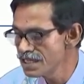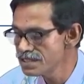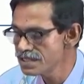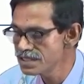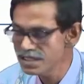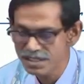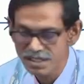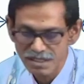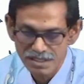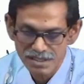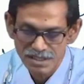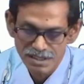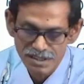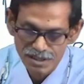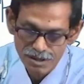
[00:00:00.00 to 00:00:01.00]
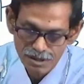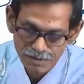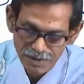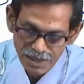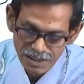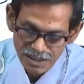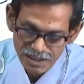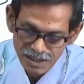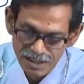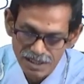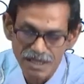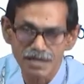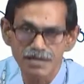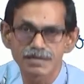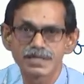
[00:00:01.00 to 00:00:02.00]
this is the concentration of antigen
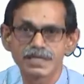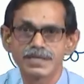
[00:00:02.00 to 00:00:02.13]
here.